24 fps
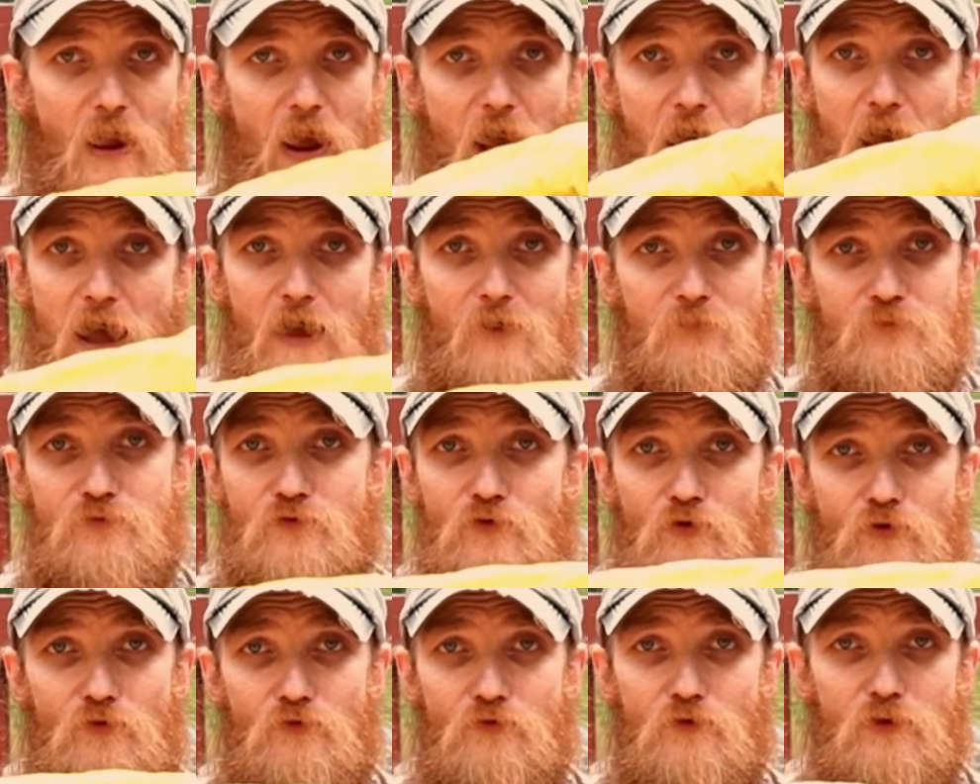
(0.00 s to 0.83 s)
I
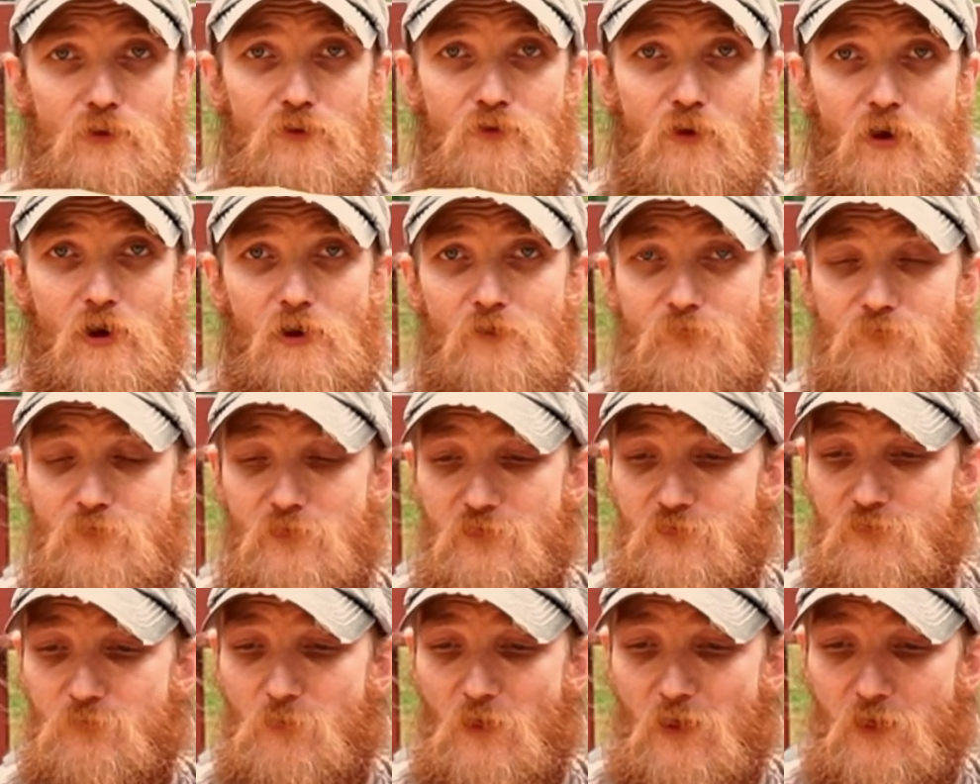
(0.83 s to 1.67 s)
absolutely love
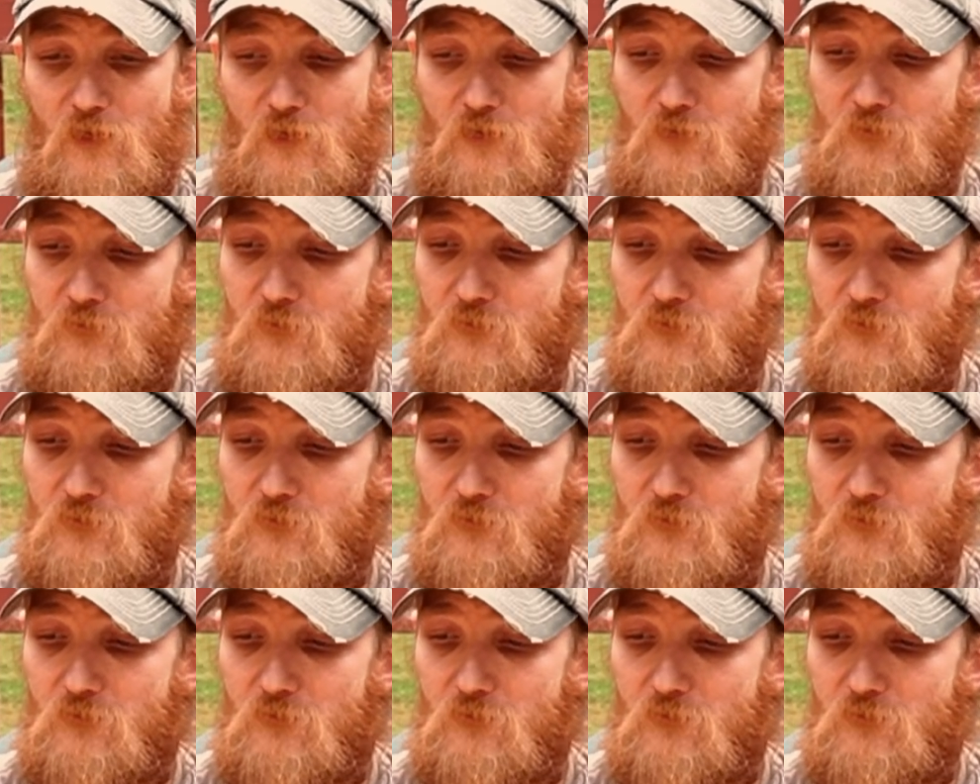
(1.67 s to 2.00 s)
this pad.